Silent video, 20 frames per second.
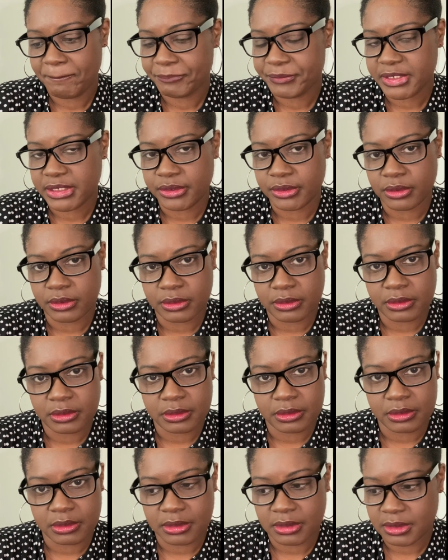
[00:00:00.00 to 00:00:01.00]

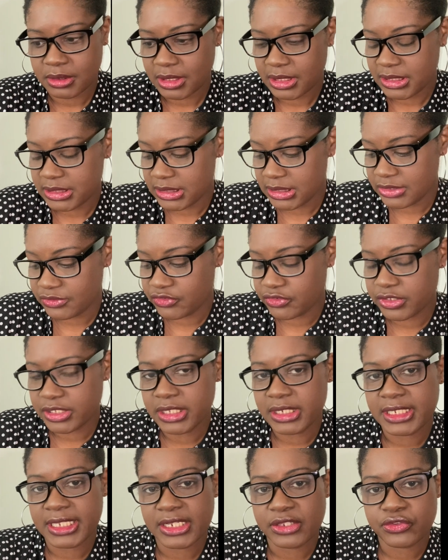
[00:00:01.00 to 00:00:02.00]
y'all it's it
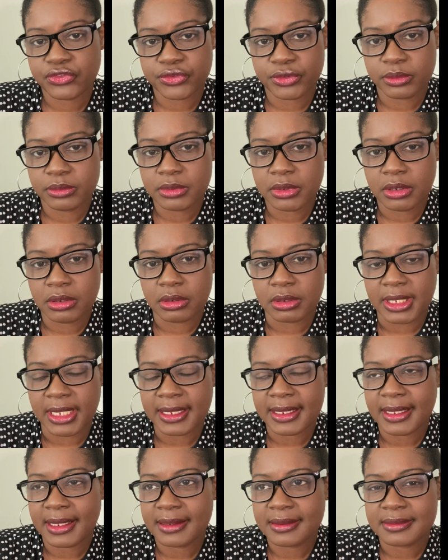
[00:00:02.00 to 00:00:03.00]
lasts so long i
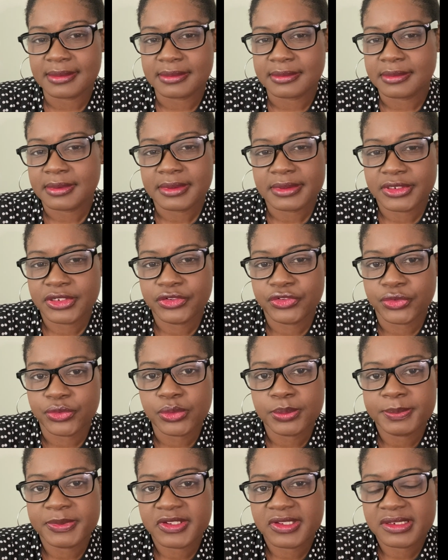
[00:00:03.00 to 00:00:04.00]
got the
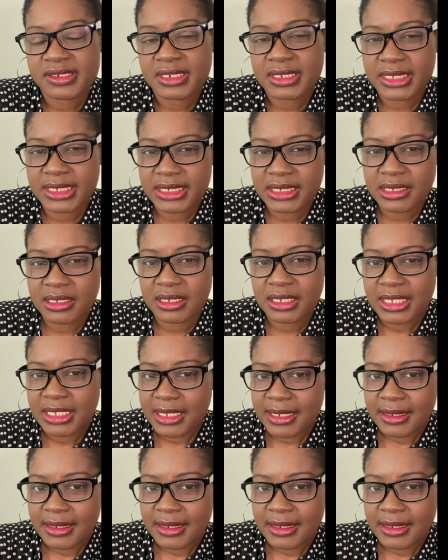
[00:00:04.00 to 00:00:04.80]
dupe to Delina